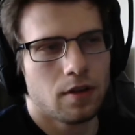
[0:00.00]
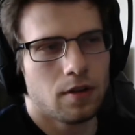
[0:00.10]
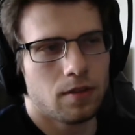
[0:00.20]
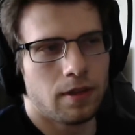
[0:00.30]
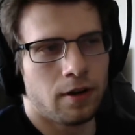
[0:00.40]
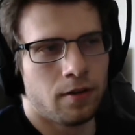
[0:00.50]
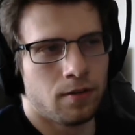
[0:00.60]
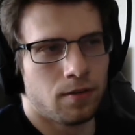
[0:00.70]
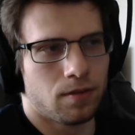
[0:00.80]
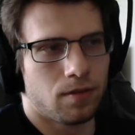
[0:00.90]

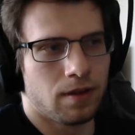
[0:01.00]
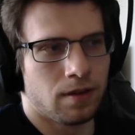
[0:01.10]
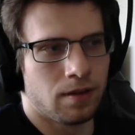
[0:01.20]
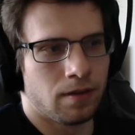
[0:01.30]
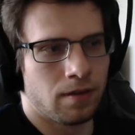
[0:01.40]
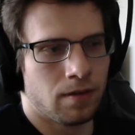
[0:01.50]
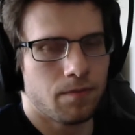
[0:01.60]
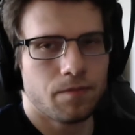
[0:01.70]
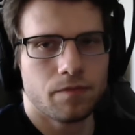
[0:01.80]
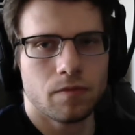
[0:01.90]
There's the
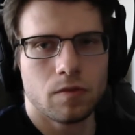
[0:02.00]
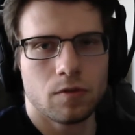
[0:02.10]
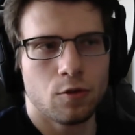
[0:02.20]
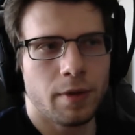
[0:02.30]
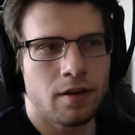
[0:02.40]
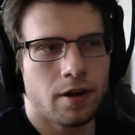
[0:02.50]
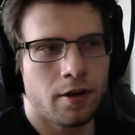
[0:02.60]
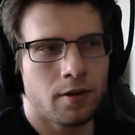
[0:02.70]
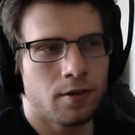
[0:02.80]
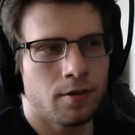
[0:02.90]
two main
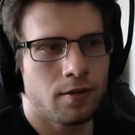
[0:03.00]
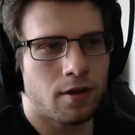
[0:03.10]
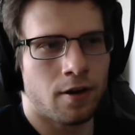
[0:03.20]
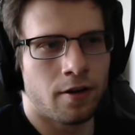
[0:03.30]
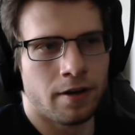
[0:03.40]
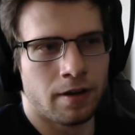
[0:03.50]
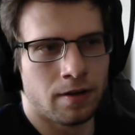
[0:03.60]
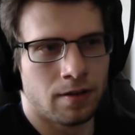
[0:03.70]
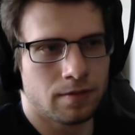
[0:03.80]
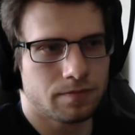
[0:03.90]
characters are
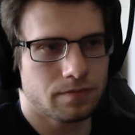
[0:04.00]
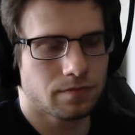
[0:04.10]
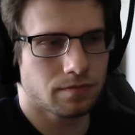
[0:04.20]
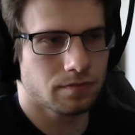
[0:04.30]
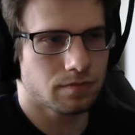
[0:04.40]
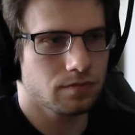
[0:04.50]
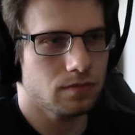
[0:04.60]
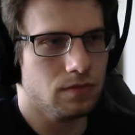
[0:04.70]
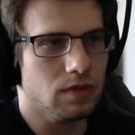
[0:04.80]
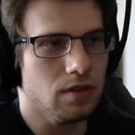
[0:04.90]
in
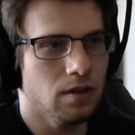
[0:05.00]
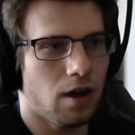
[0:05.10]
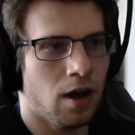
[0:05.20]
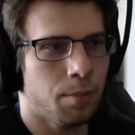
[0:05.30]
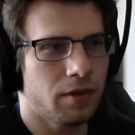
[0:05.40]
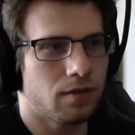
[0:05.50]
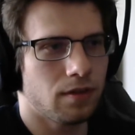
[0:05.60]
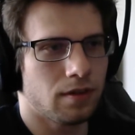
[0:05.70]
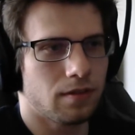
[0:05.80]
opposite